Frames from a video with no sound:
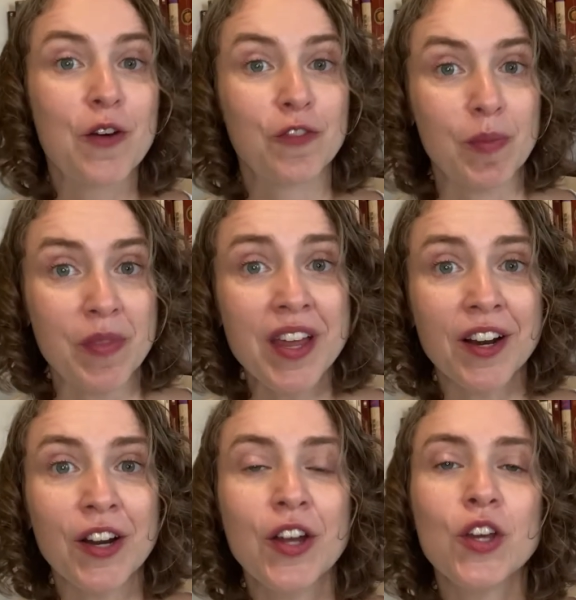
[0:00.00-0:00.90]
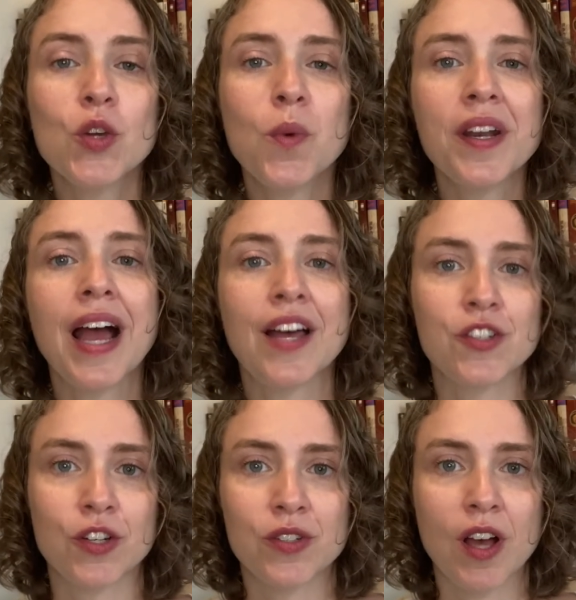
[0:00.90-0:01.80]
From there, you want to
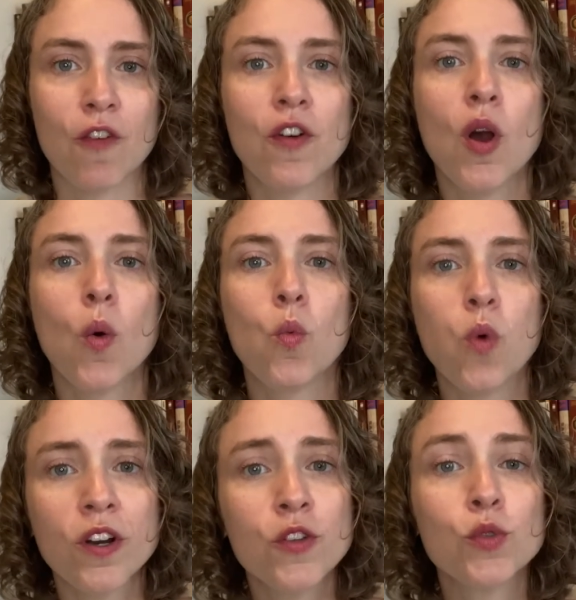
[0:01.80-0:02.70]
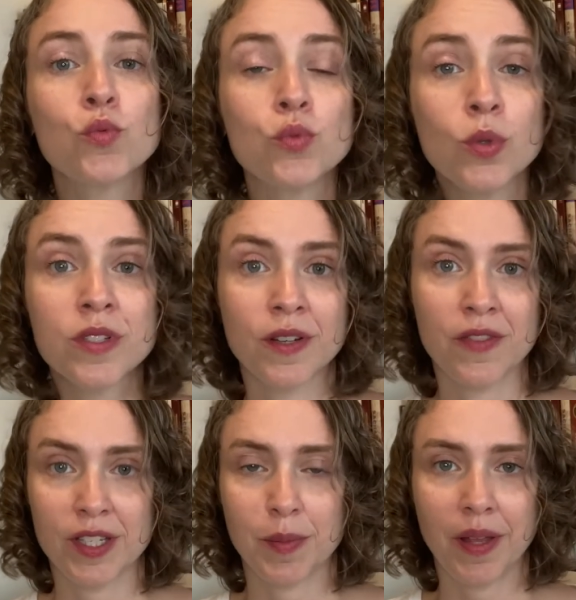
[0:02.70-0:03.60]
ask yourself, what are the rules of
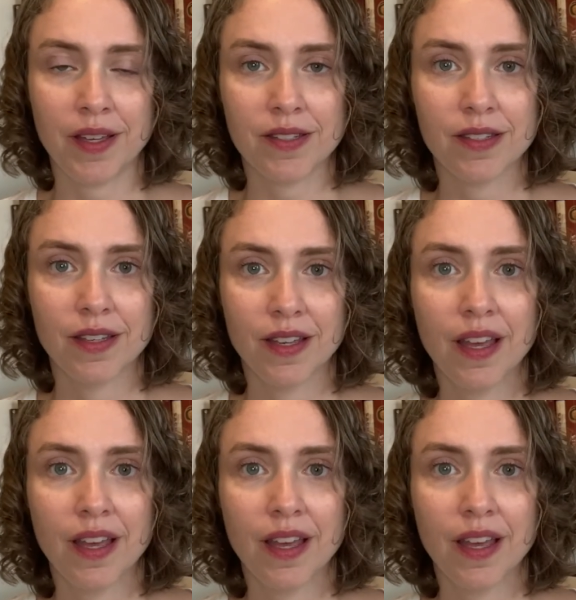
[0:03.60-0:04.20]
this place?